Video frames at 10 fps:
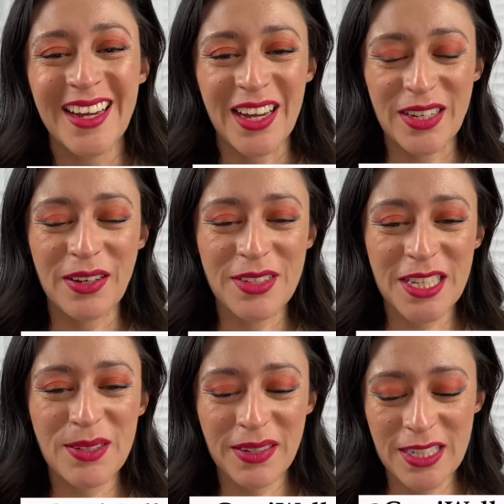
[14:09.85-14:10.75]
I, I was
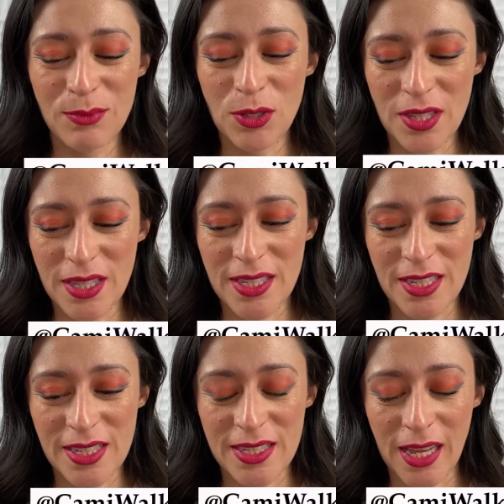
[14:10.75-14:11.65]
expecting most of these
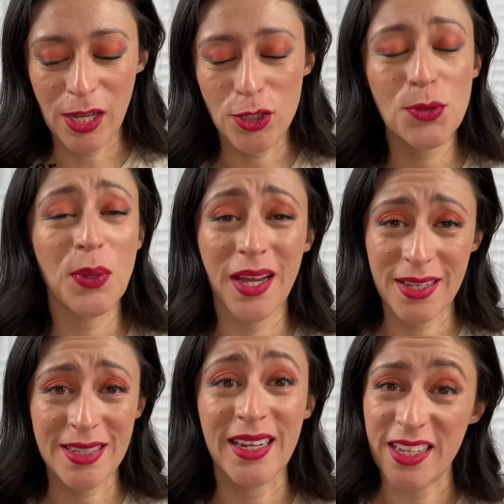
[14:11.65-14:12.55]
things to sell out just
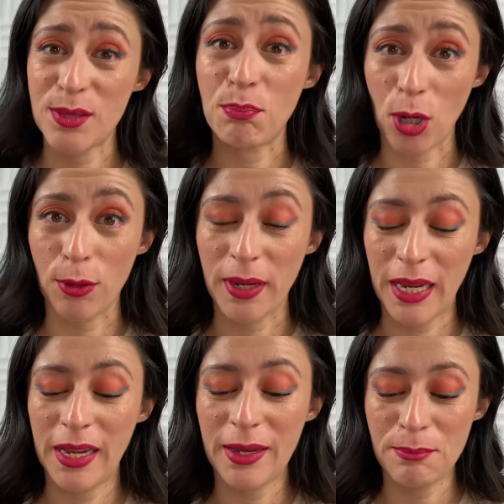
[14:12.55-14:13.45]
because it is
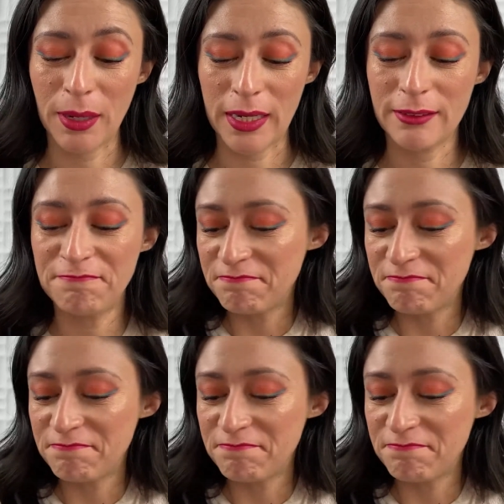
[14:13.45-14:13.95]
Barbie, but